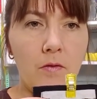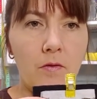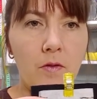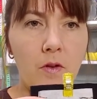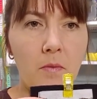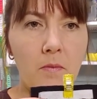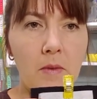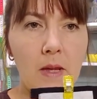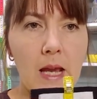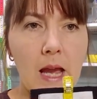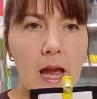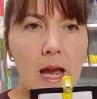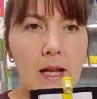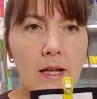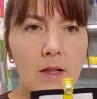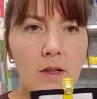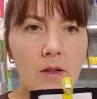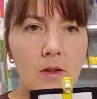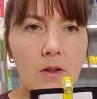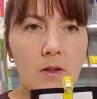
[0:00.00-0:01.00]
from the
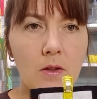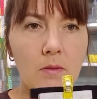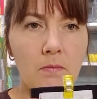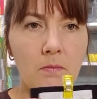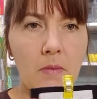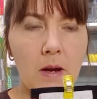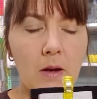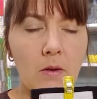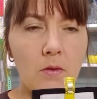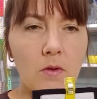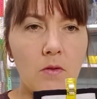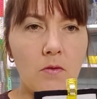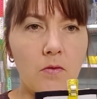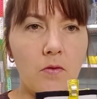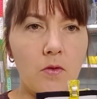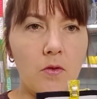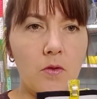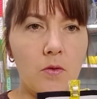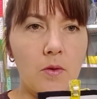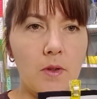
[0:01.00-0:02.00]
ends backwards and
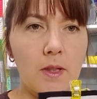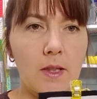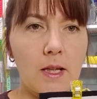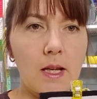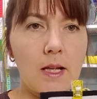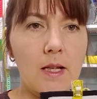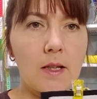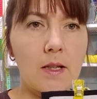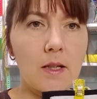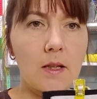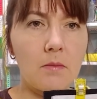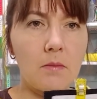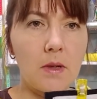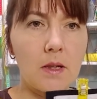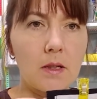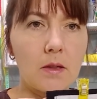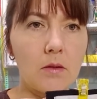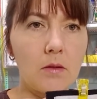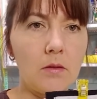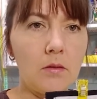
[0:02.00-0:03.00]
forwards into the
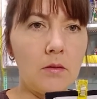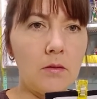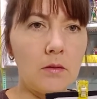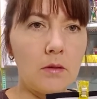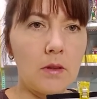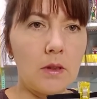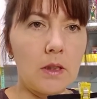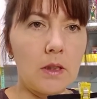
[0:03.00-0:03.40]
middle,